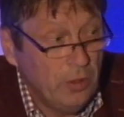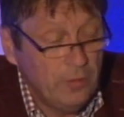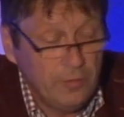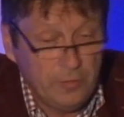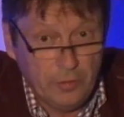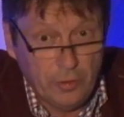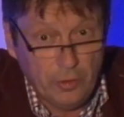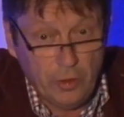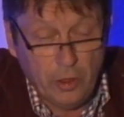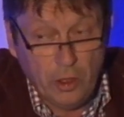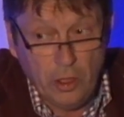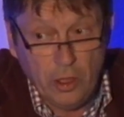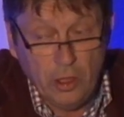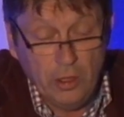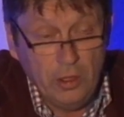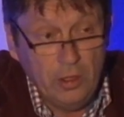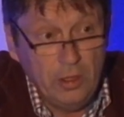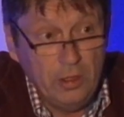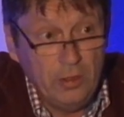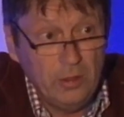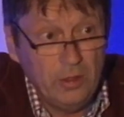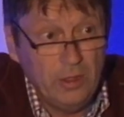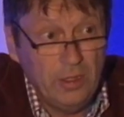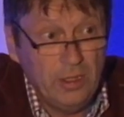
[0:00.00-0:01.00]
for
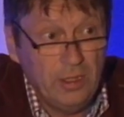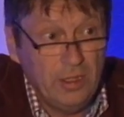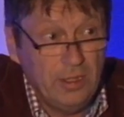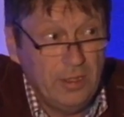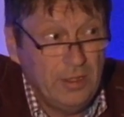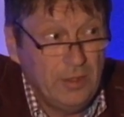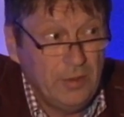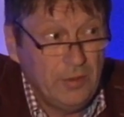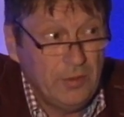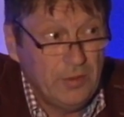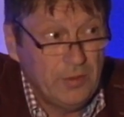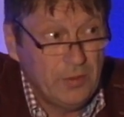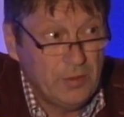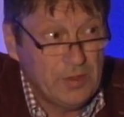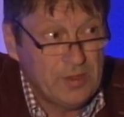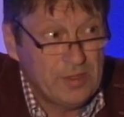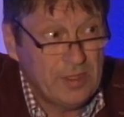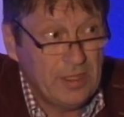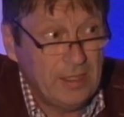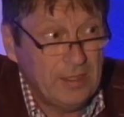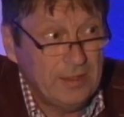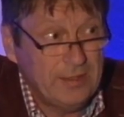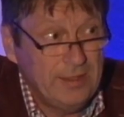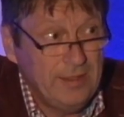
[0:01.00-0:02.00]
All. It
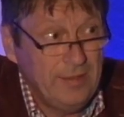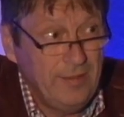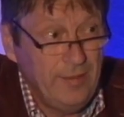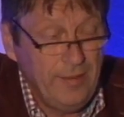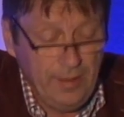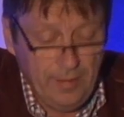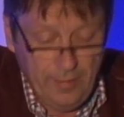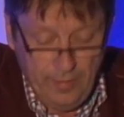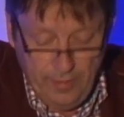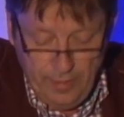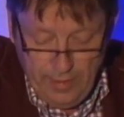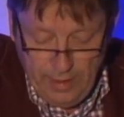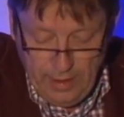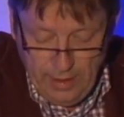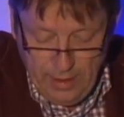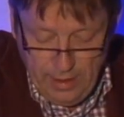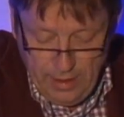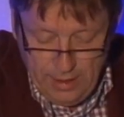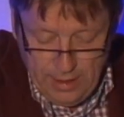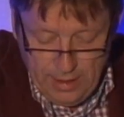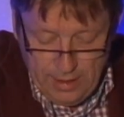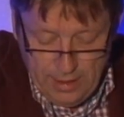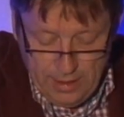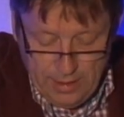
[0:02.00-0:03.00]
started in
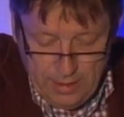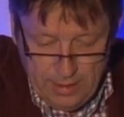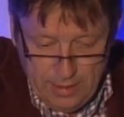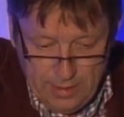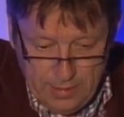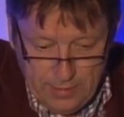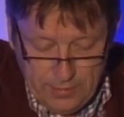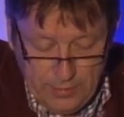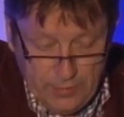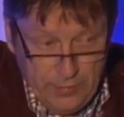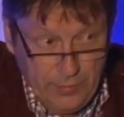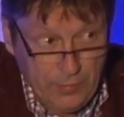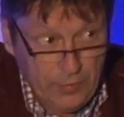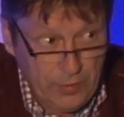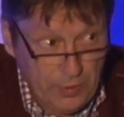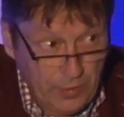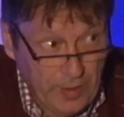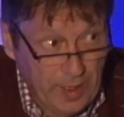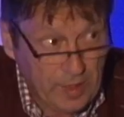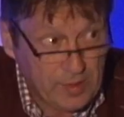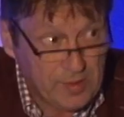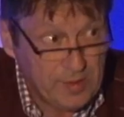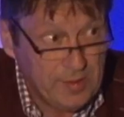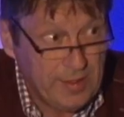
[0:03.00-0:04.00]
the
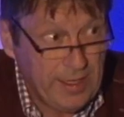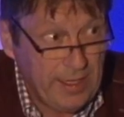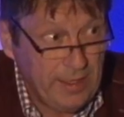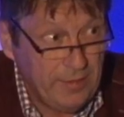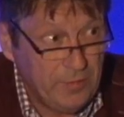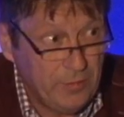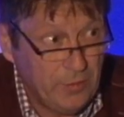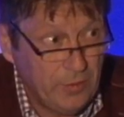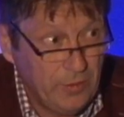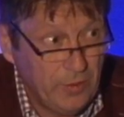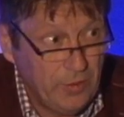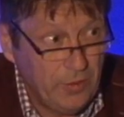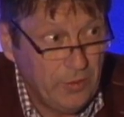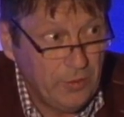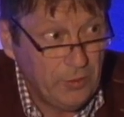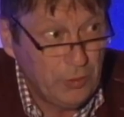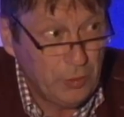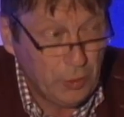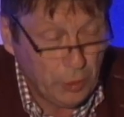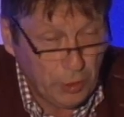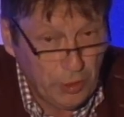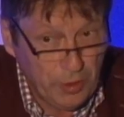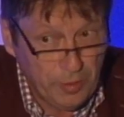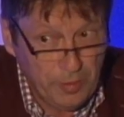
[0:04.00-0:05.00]
2008 for the
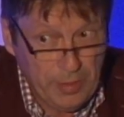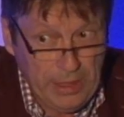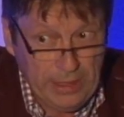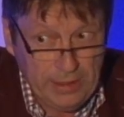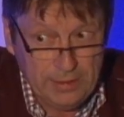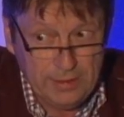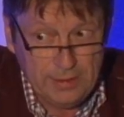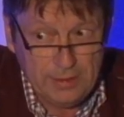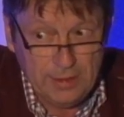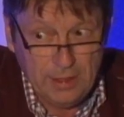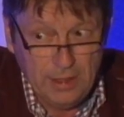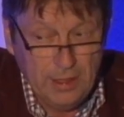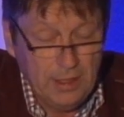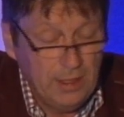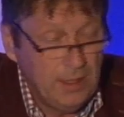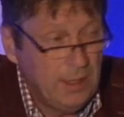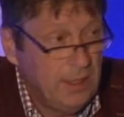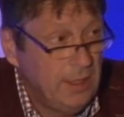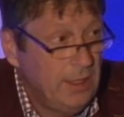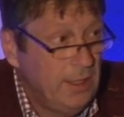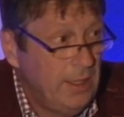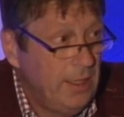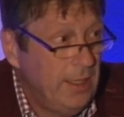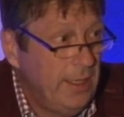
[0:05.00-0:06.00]
tournament,
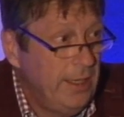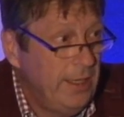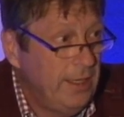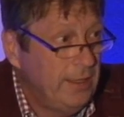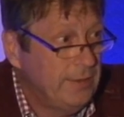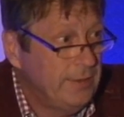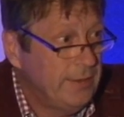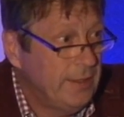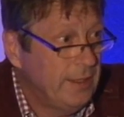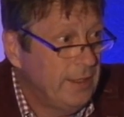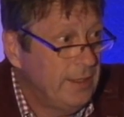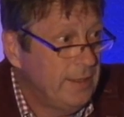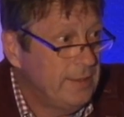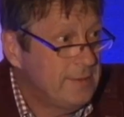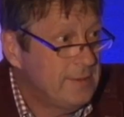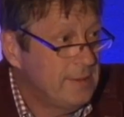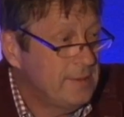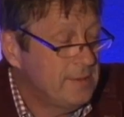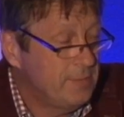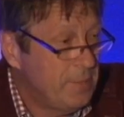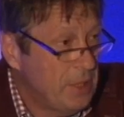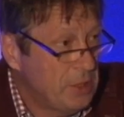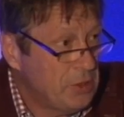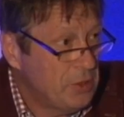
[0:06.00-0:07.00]
and it's a
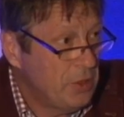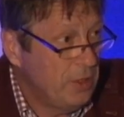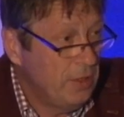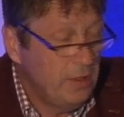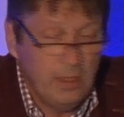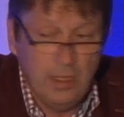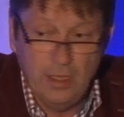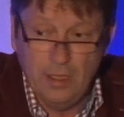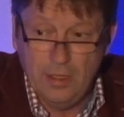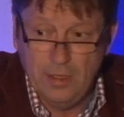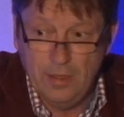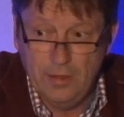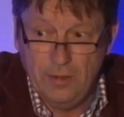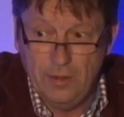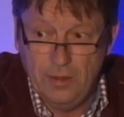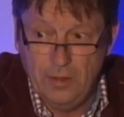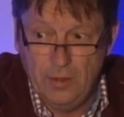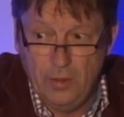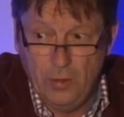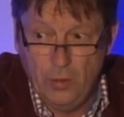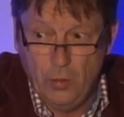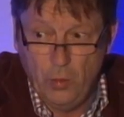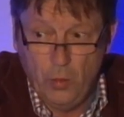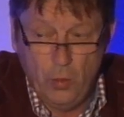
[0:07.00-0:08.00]
special
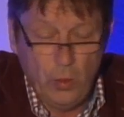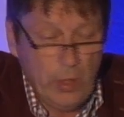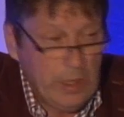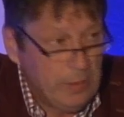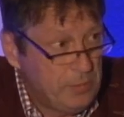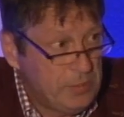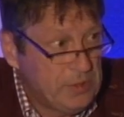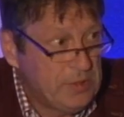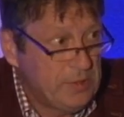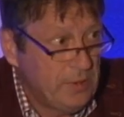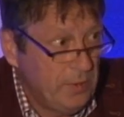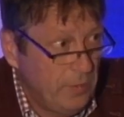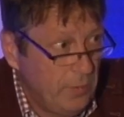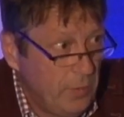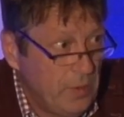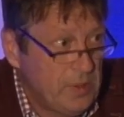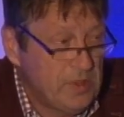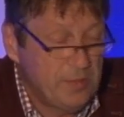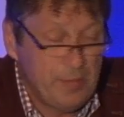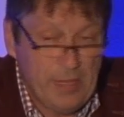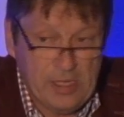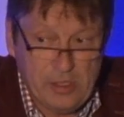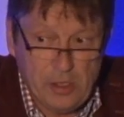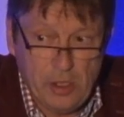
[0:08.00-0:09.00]

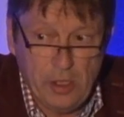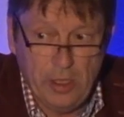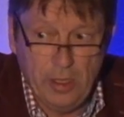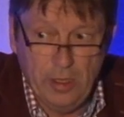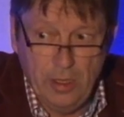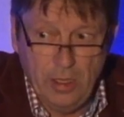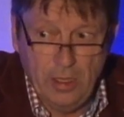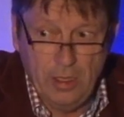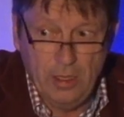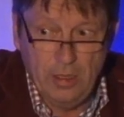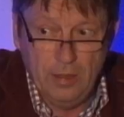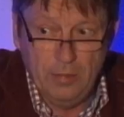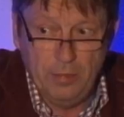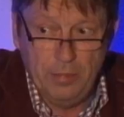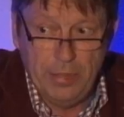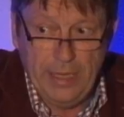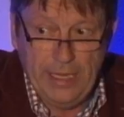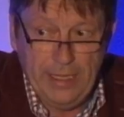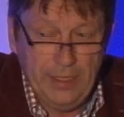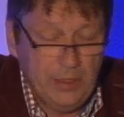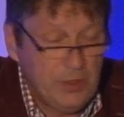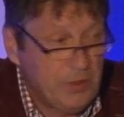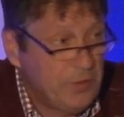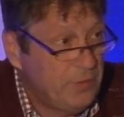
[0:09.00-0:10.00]
special
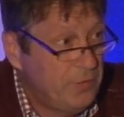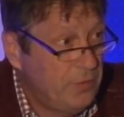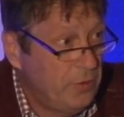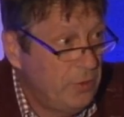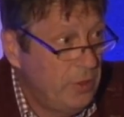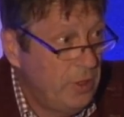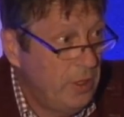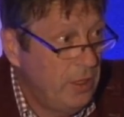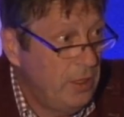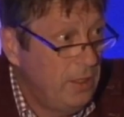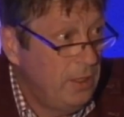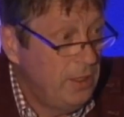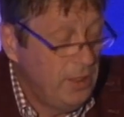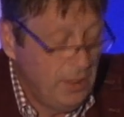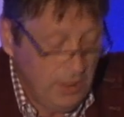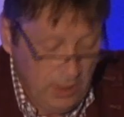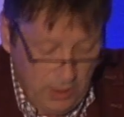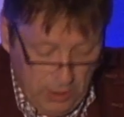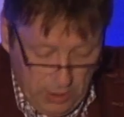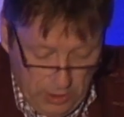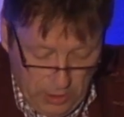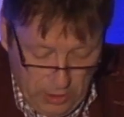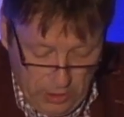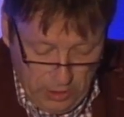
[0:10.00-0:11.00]
page for
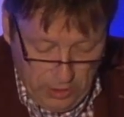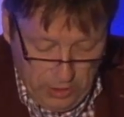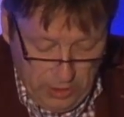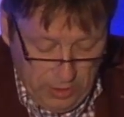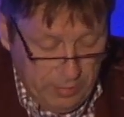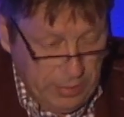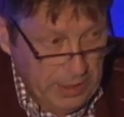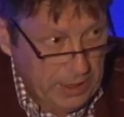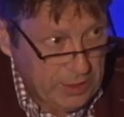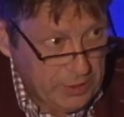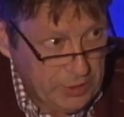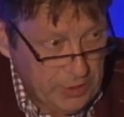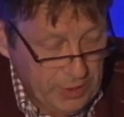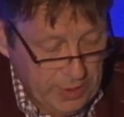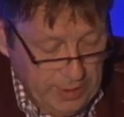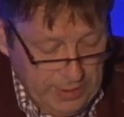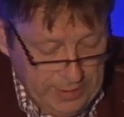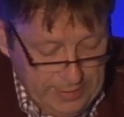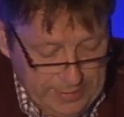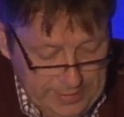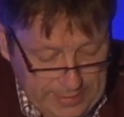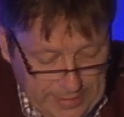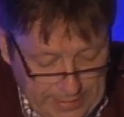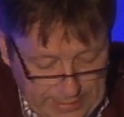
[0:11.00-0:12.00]
all
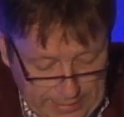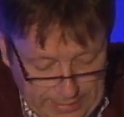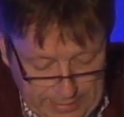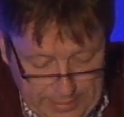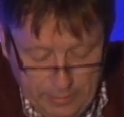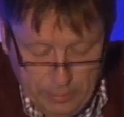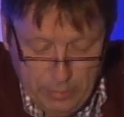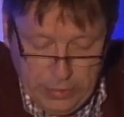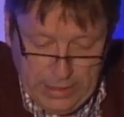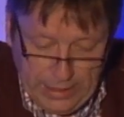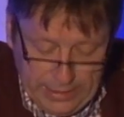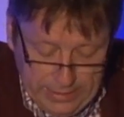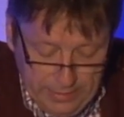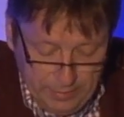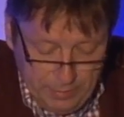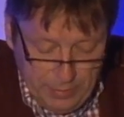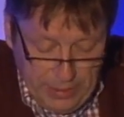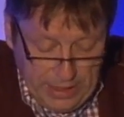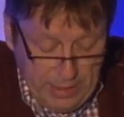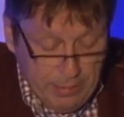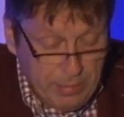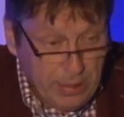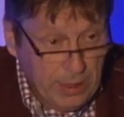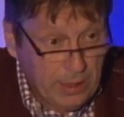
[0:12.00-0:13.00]
partially sighted and blind
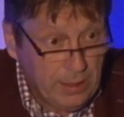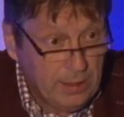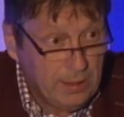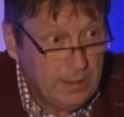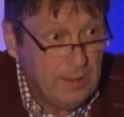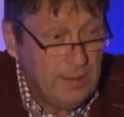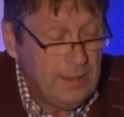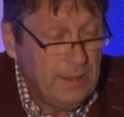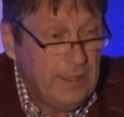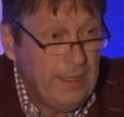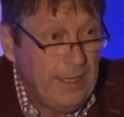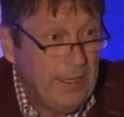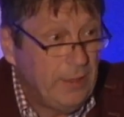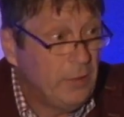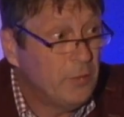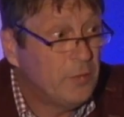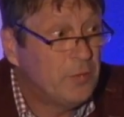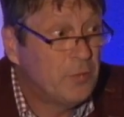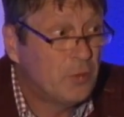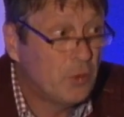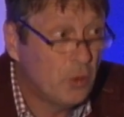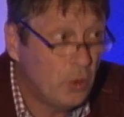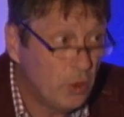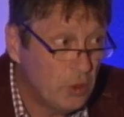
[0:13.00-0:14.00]
people. And
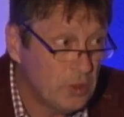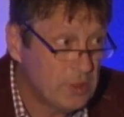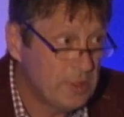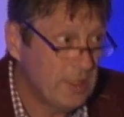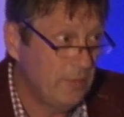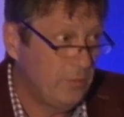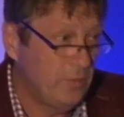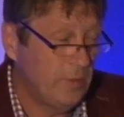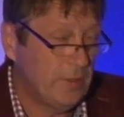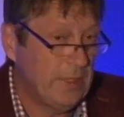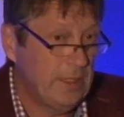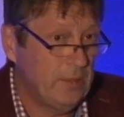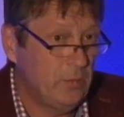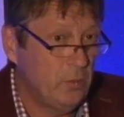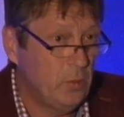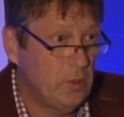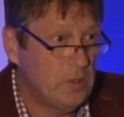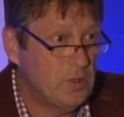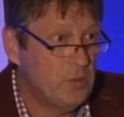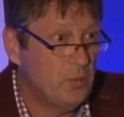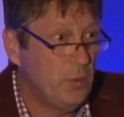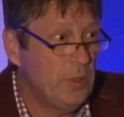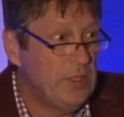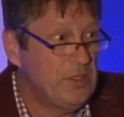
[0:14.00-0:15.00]
of course, I forget,
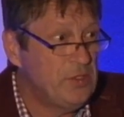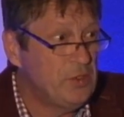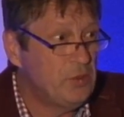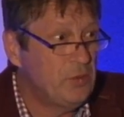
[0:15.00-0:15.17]
once we